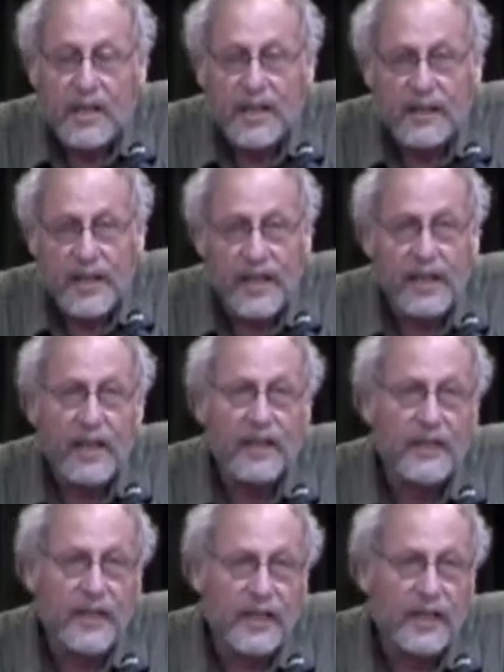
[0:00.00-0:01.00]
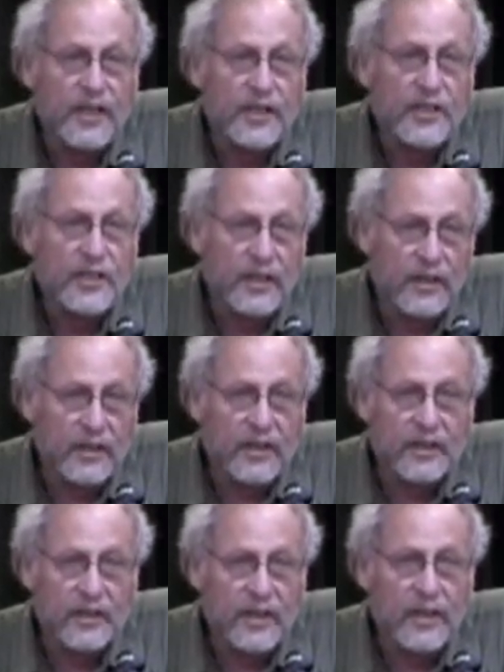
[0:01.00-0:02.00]
In that, I think he
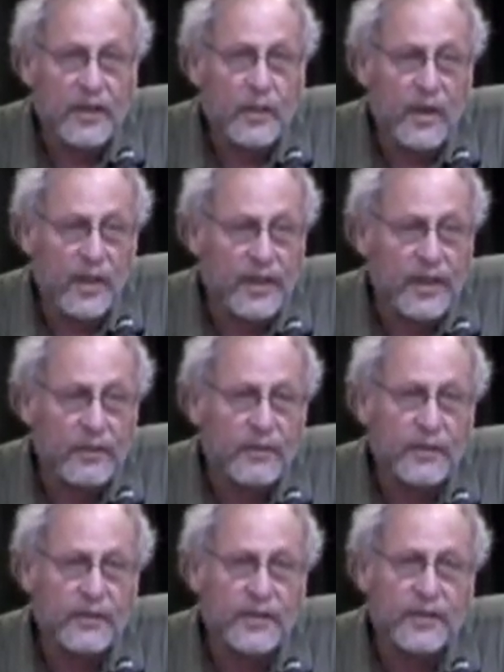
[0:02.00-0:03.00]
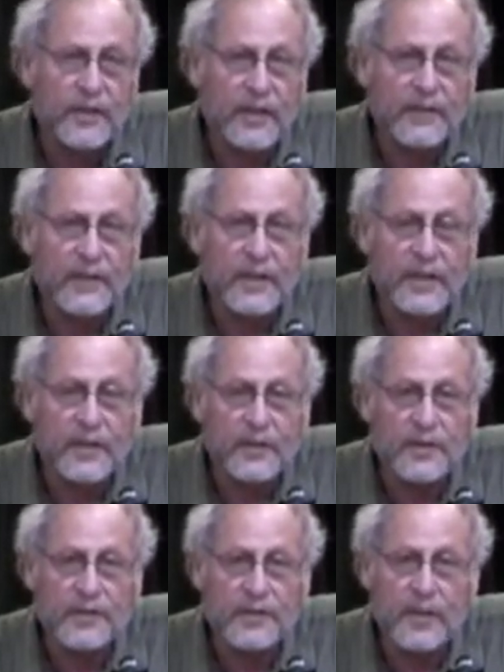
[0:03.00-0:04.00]
shared a quality with Lucille Clifton that
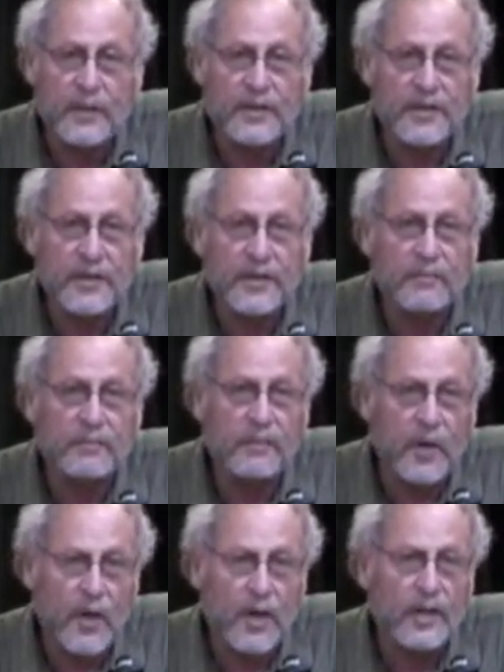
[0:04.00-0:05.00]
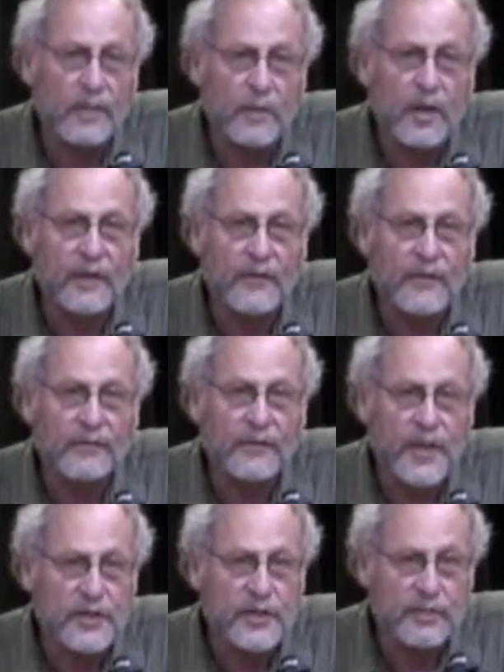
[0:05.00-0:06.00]
was, that was a part, a part of the
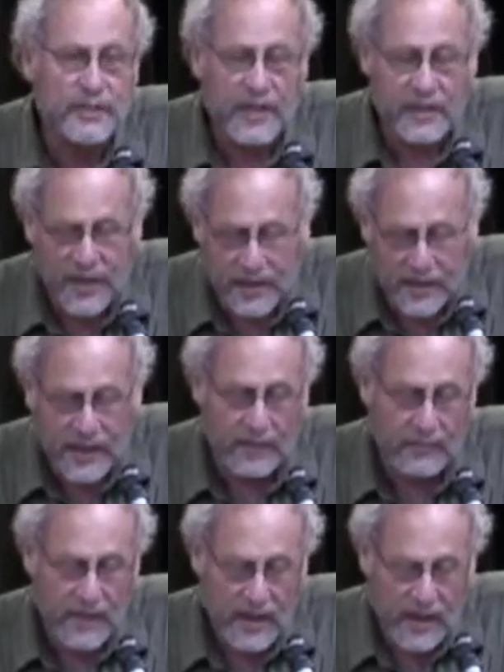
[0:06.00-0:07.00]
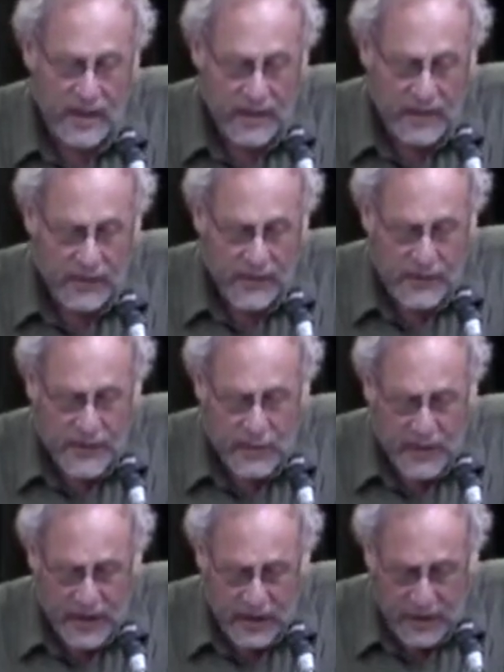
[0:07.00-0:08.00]
friendship that knit them for
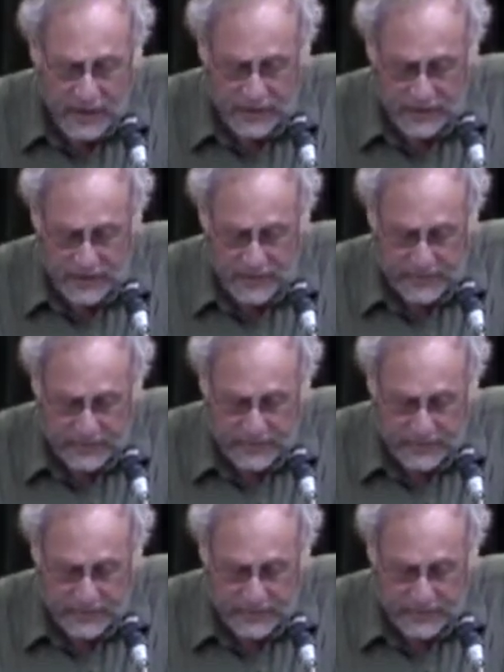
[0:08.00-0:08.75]
so many years.